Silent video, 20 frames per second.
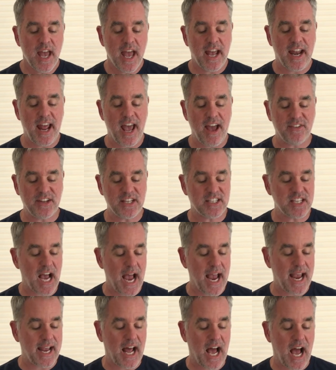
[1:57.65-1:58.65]
and have a
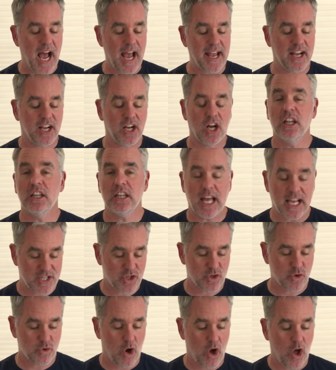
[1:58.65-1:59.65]
diet high in
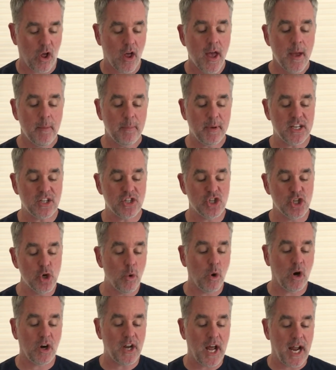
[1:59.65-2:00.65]
cholesterol because
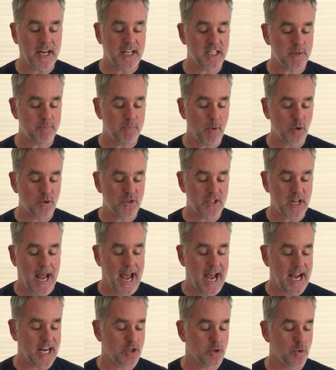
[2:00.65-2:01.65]
you are not exposed to
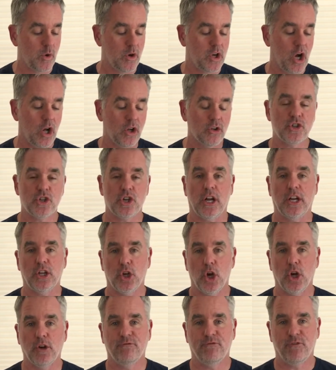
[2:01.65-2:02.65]
actual culture and
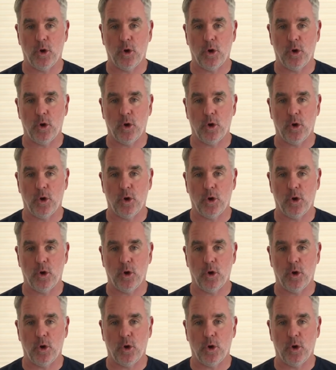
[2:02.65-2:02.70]
good